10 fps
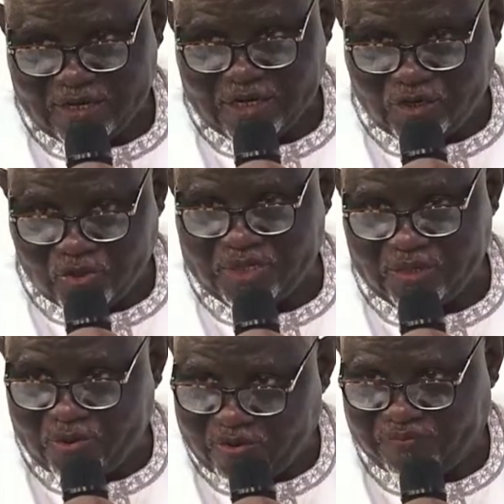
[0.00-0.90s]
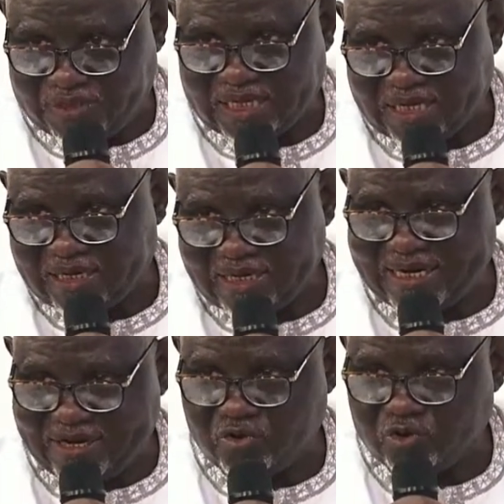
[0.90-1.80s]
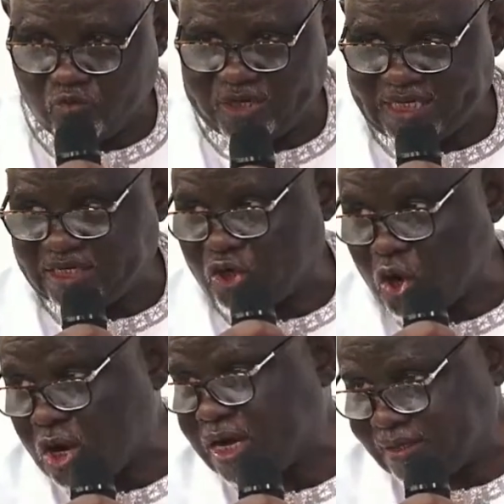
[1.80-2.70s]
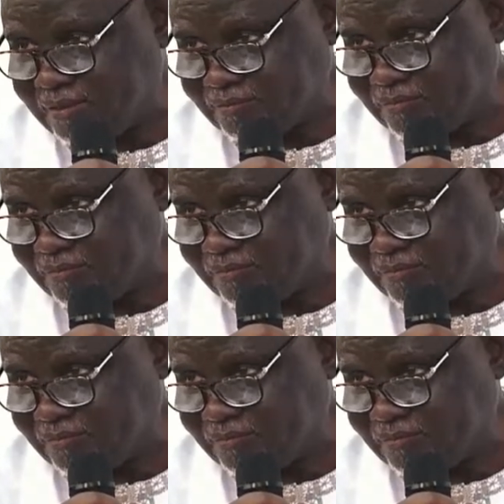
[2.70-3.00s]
returning officer does what is wrong